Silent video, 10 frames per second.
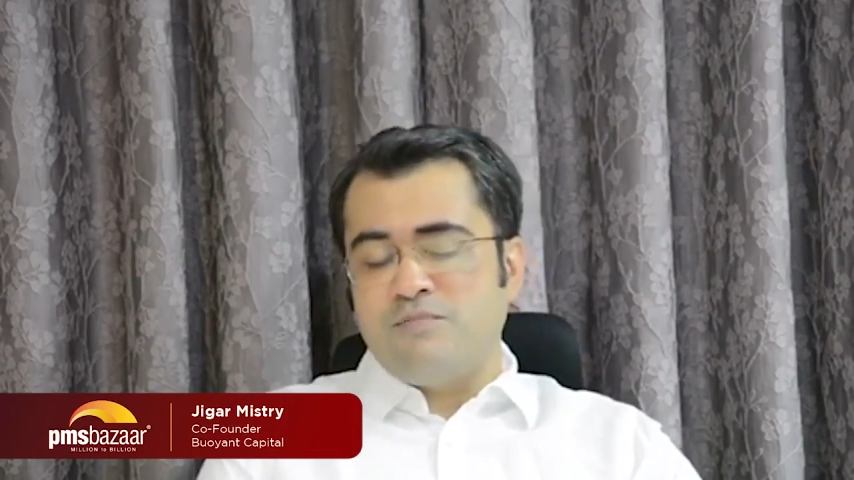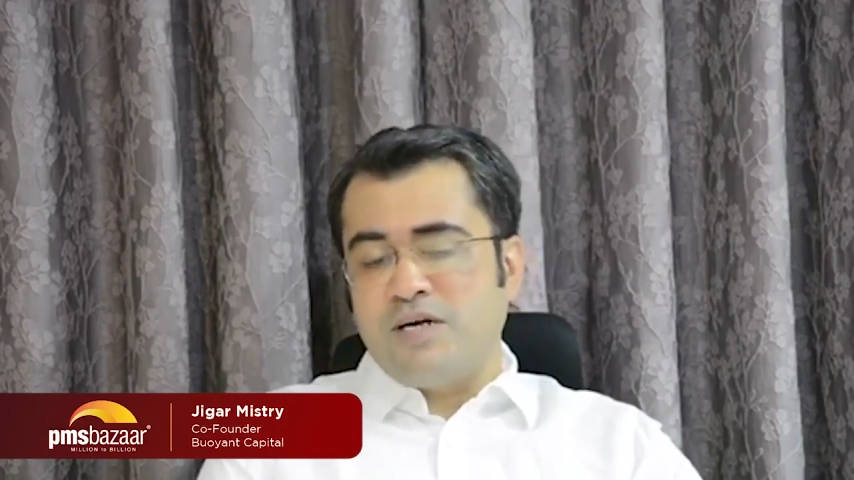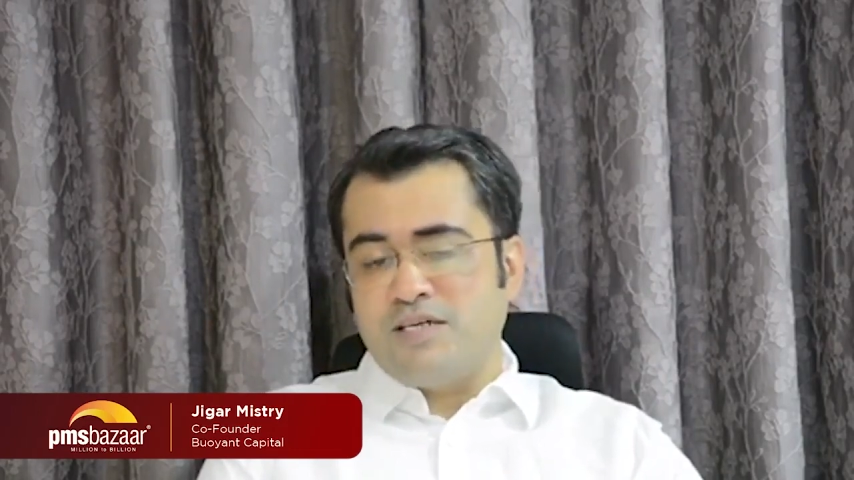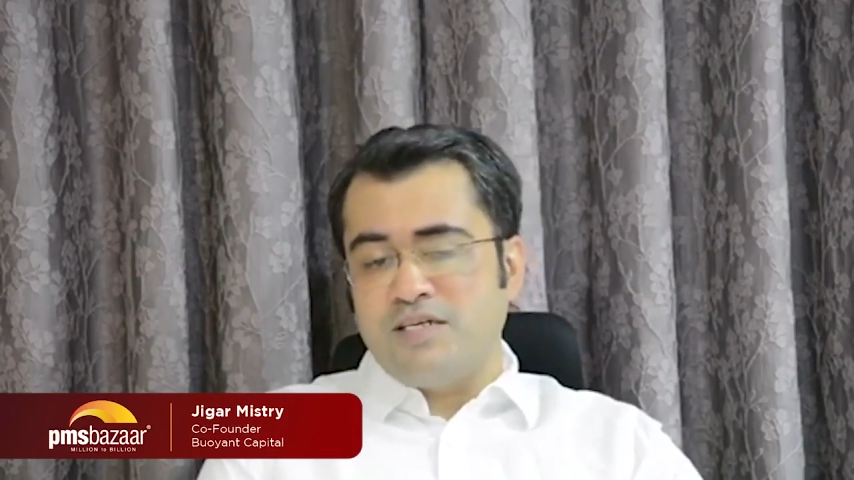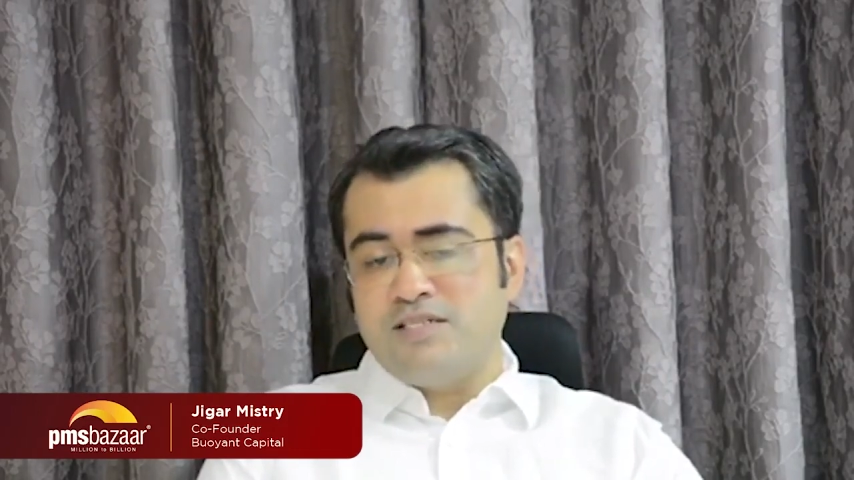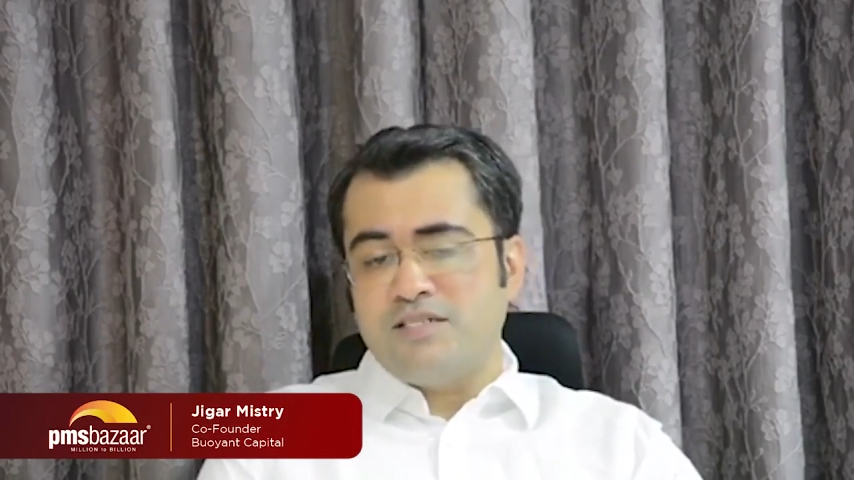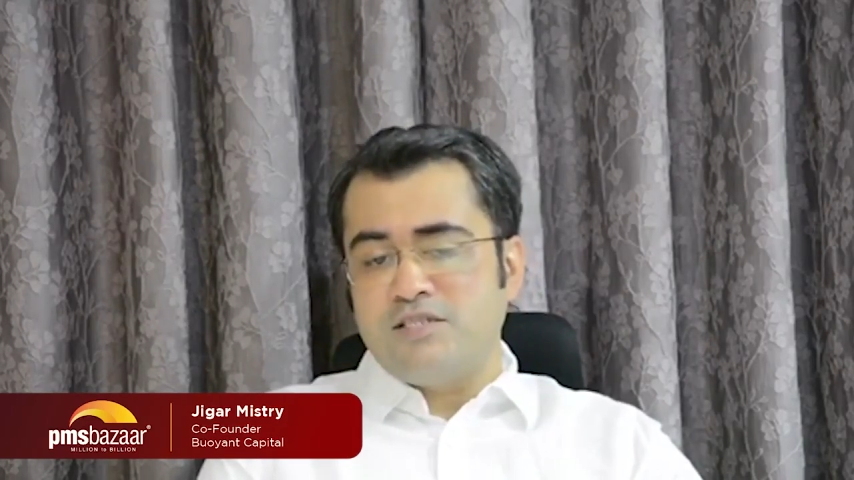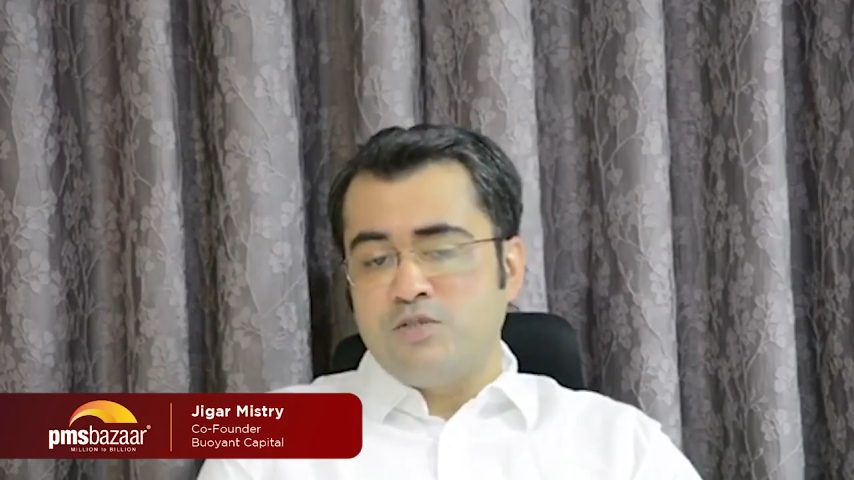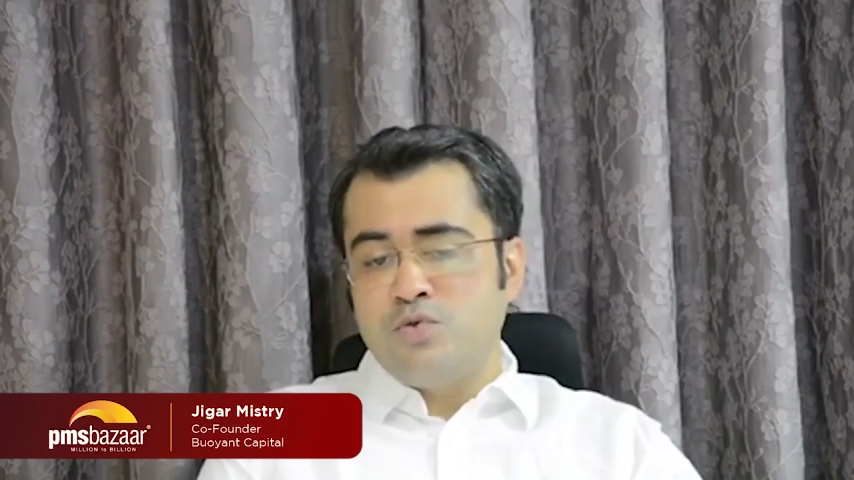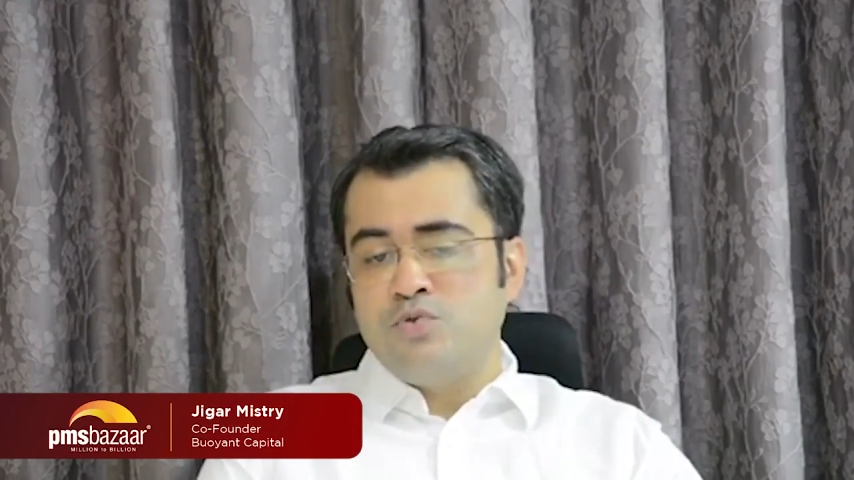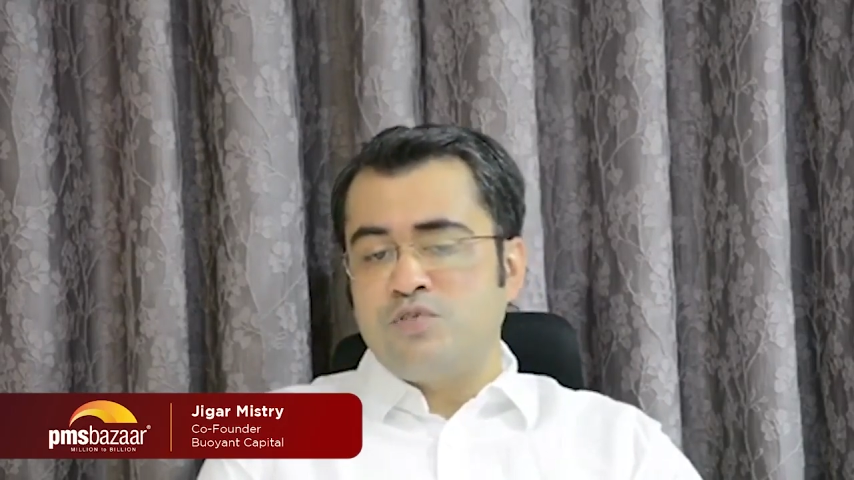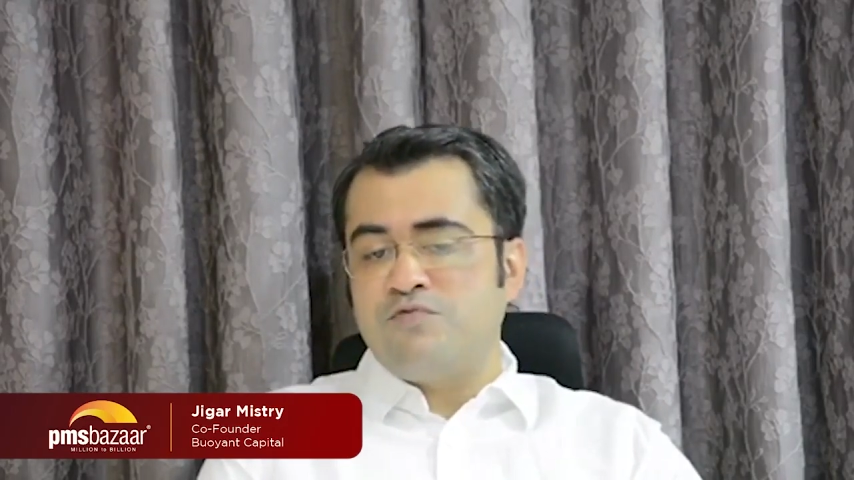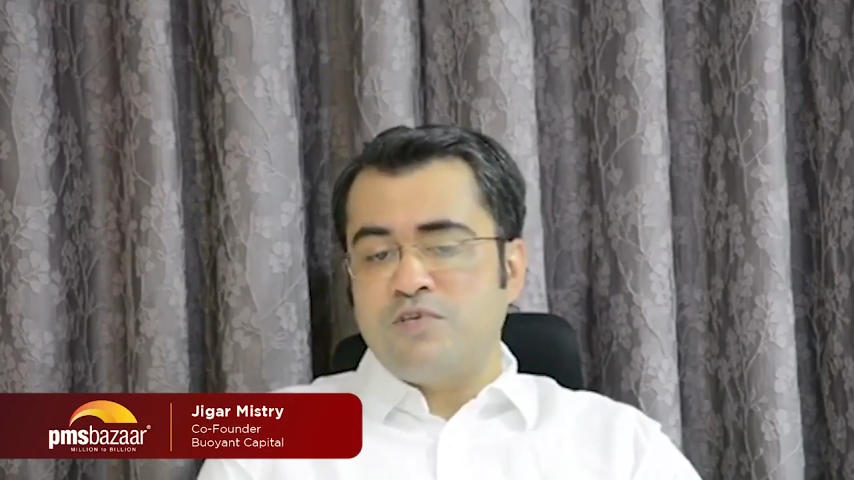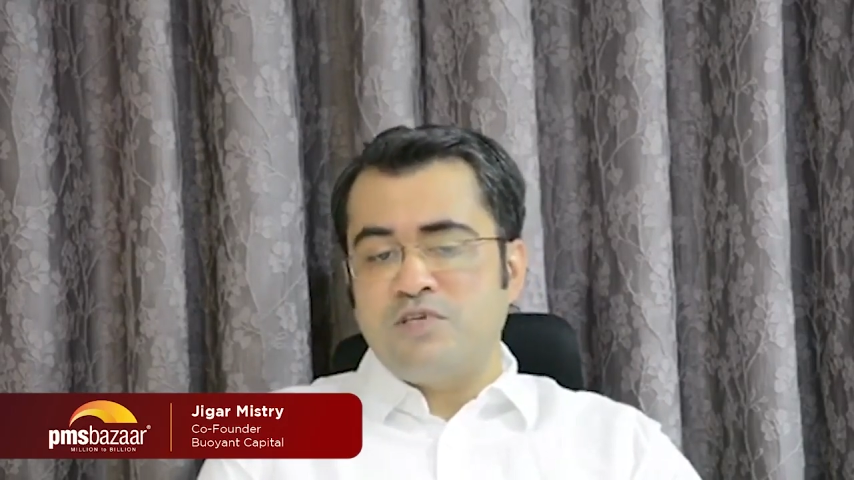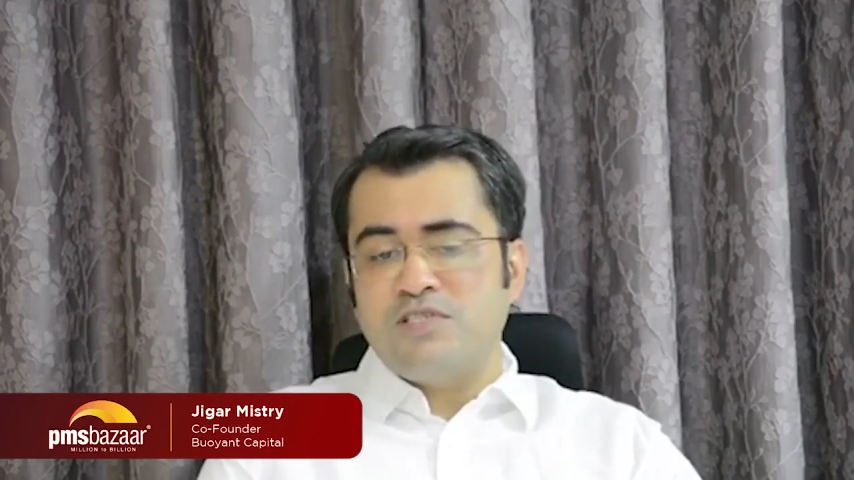markets. Do's
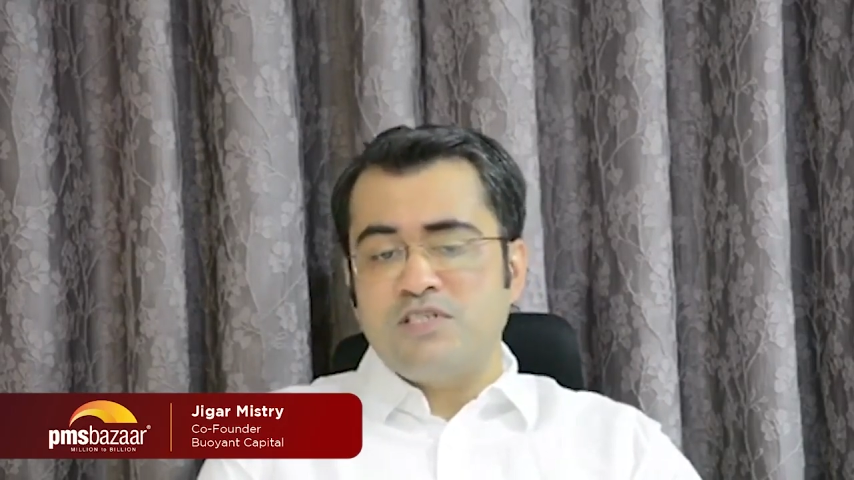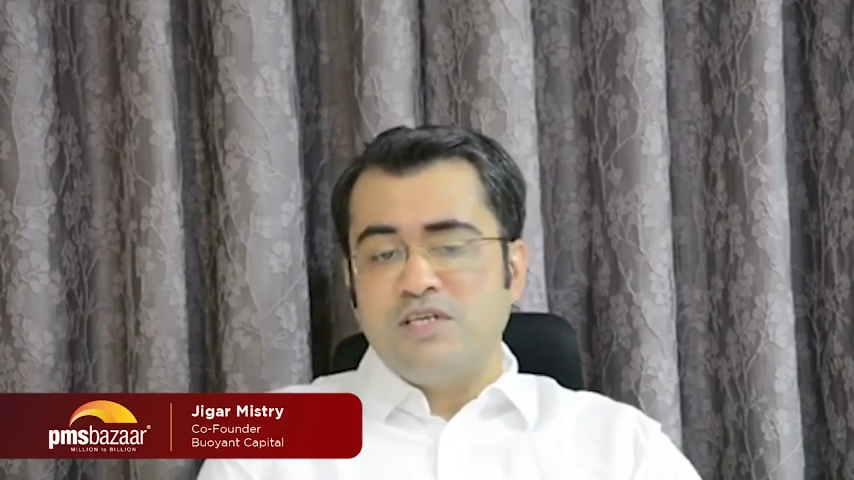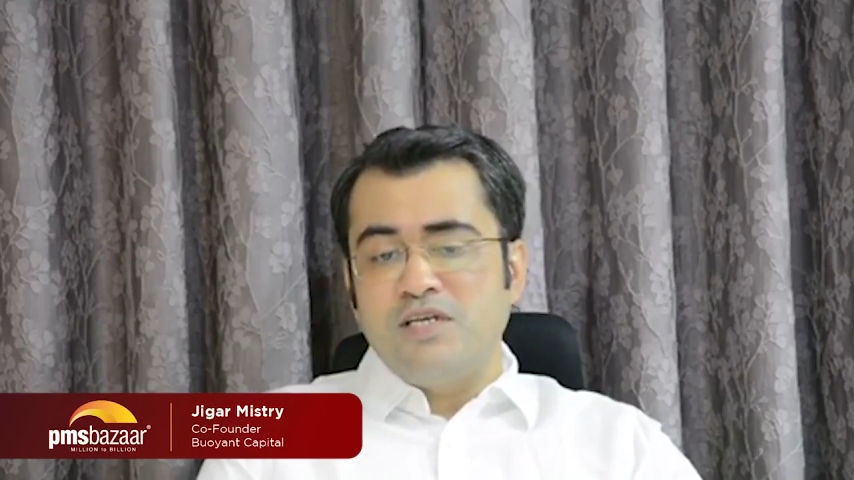first.